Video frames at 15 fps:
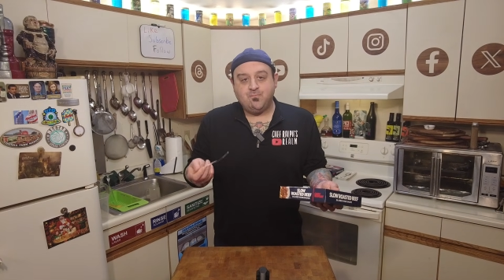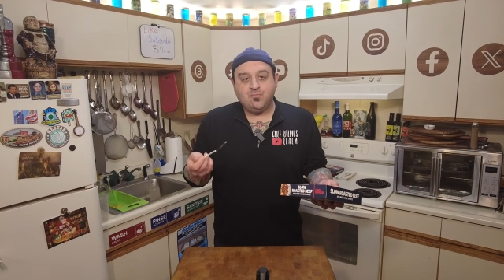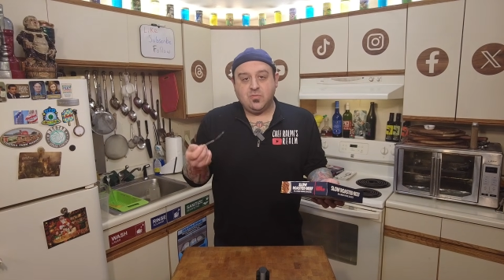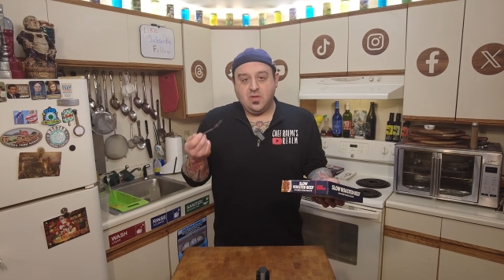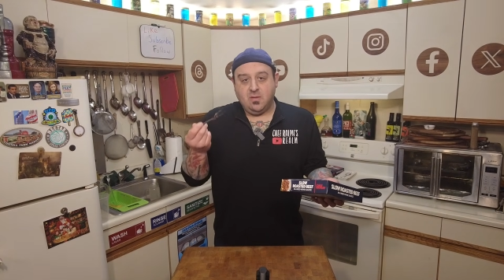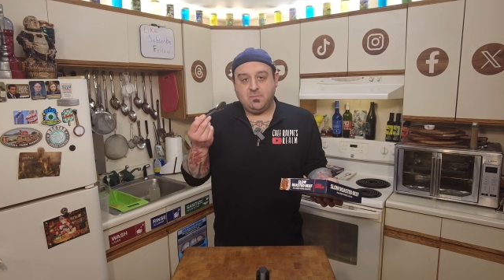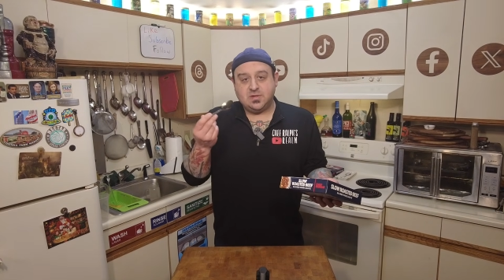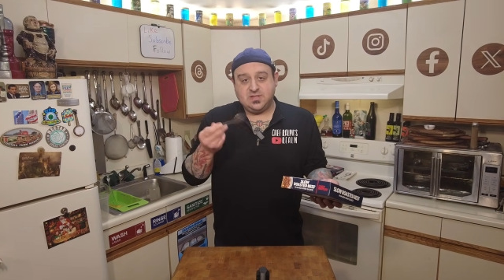
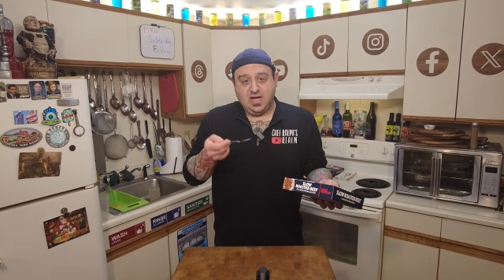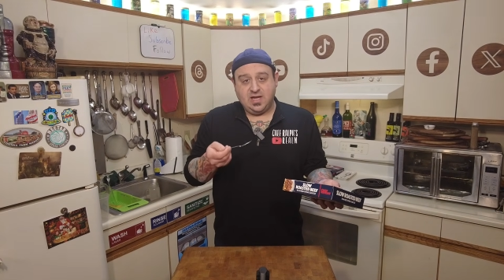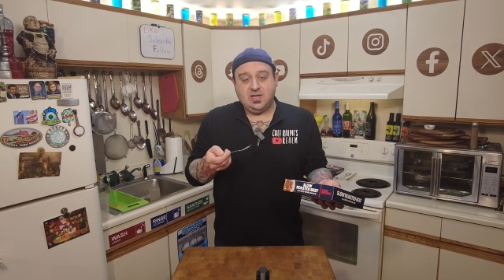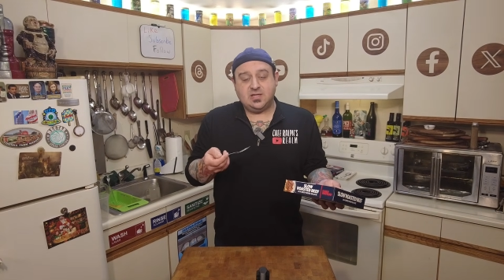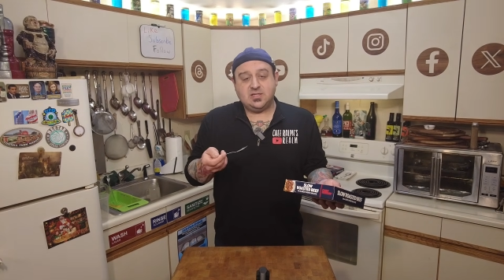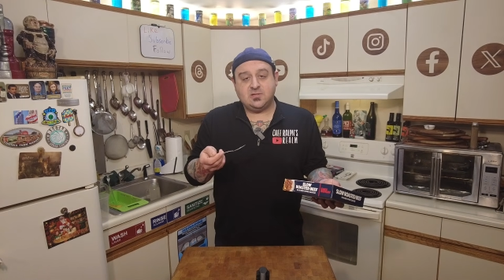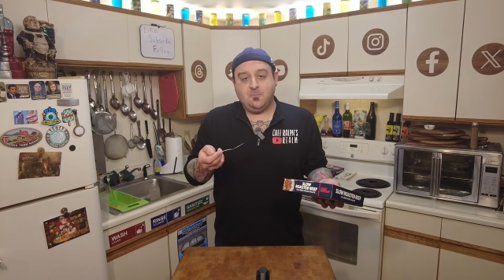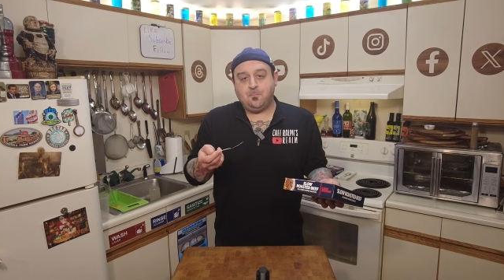The
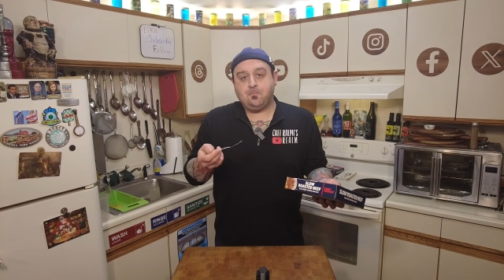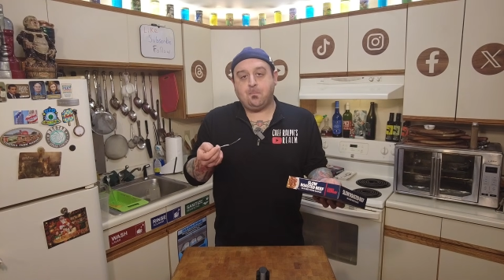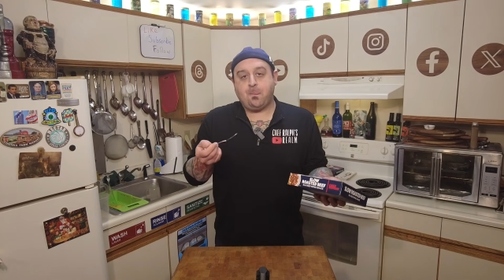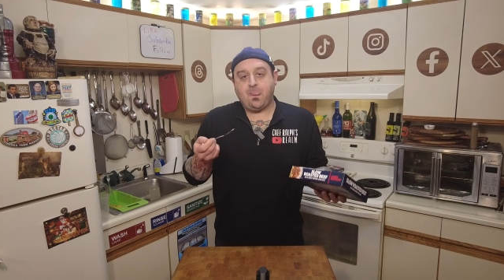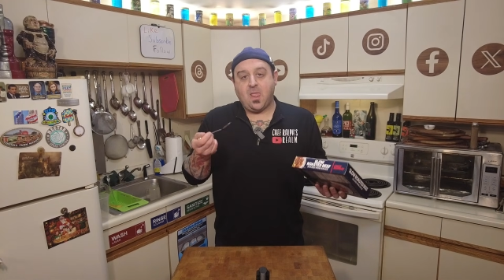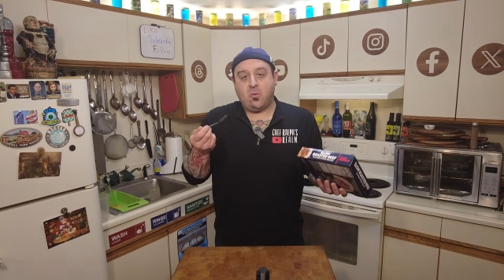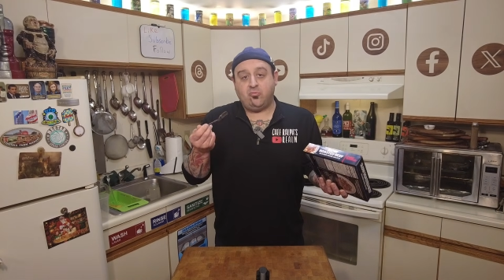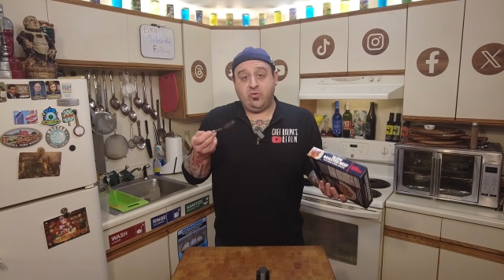potatoes
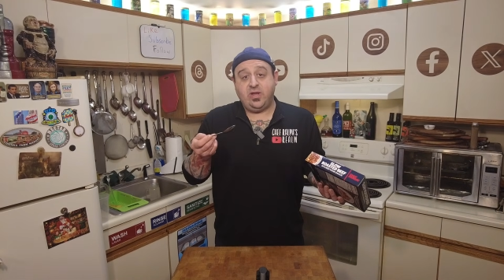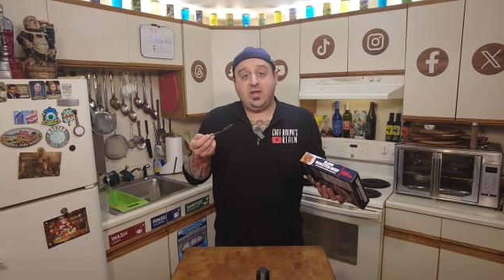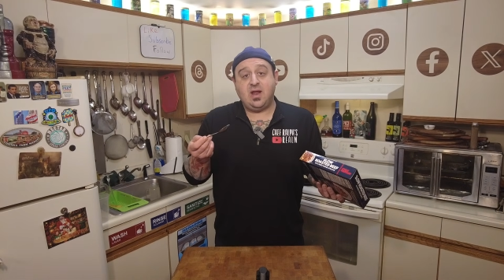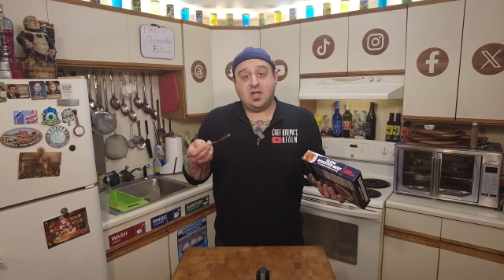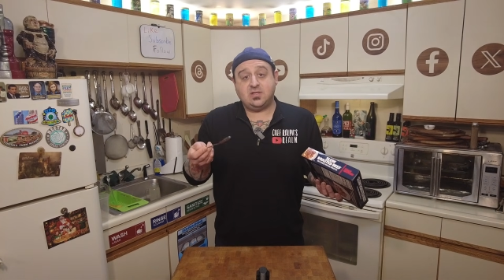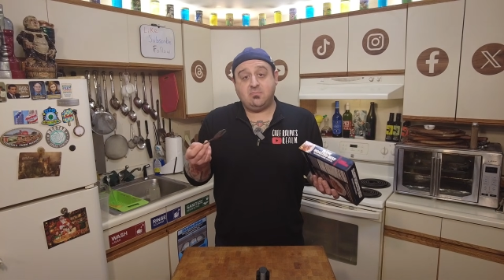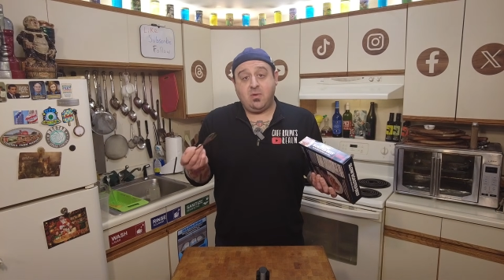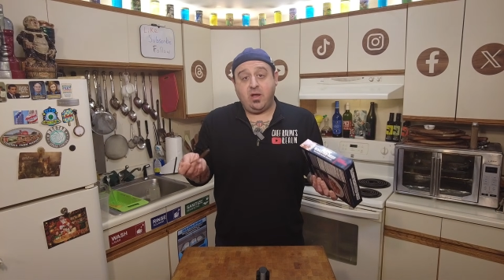read
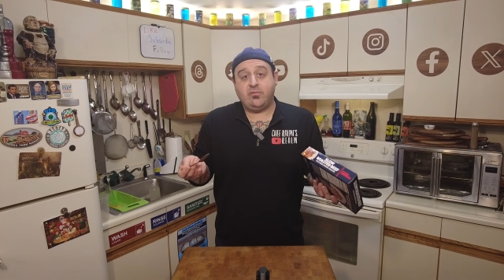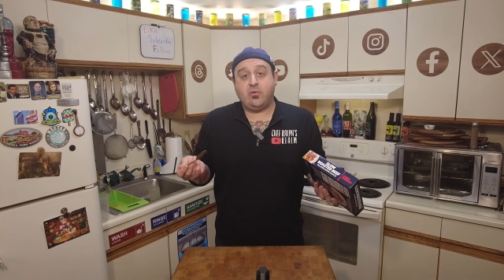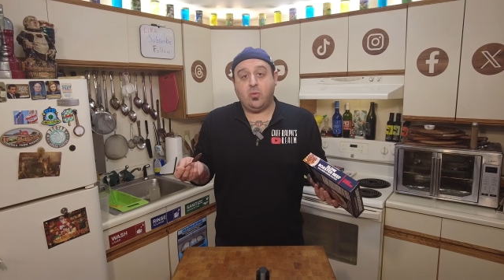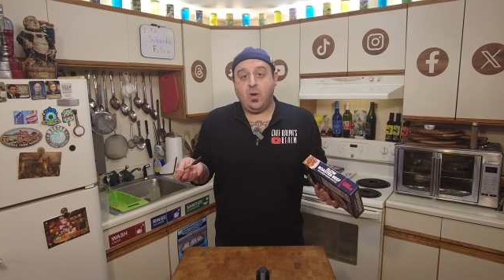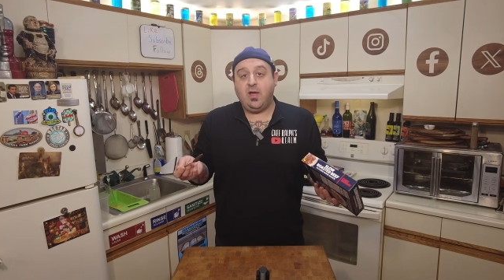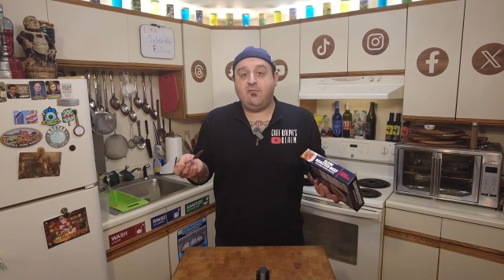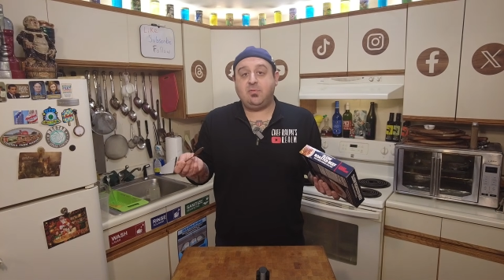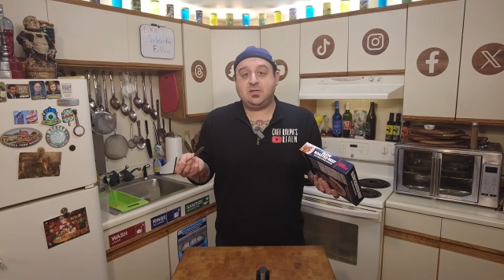as a
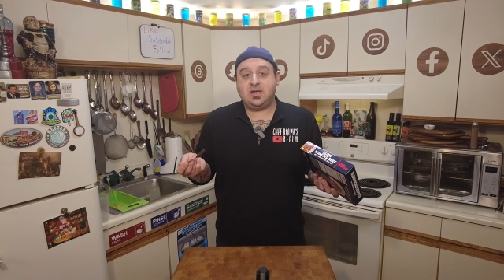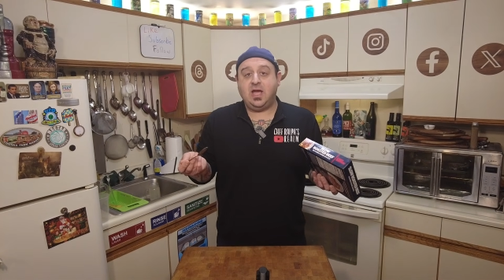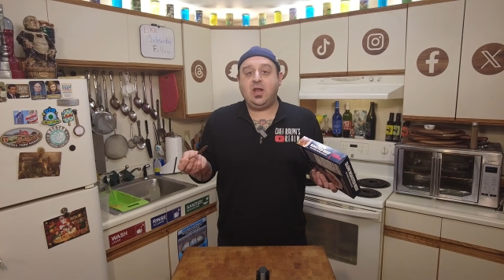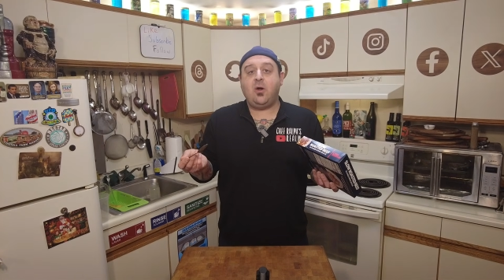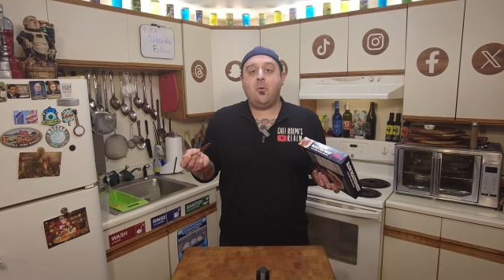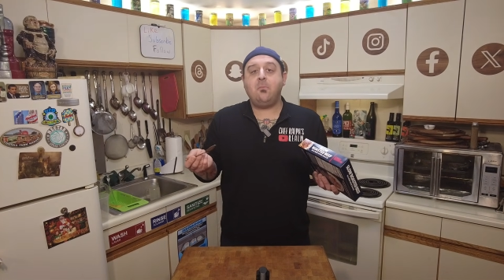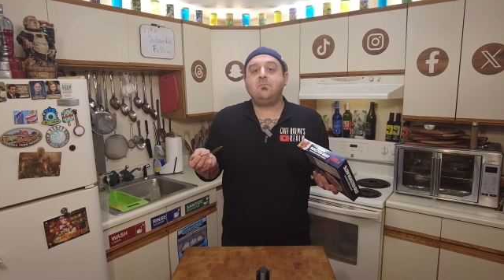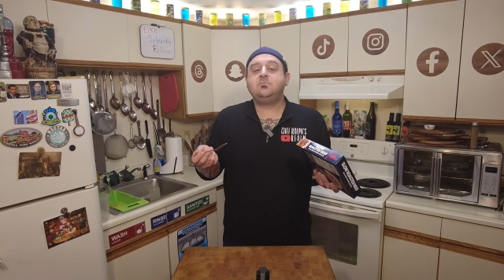microwave
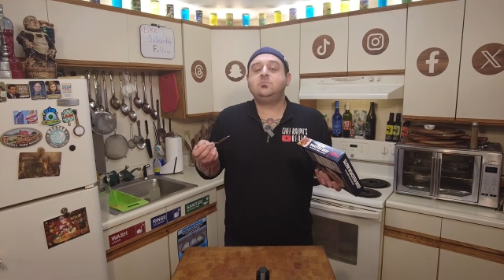potato,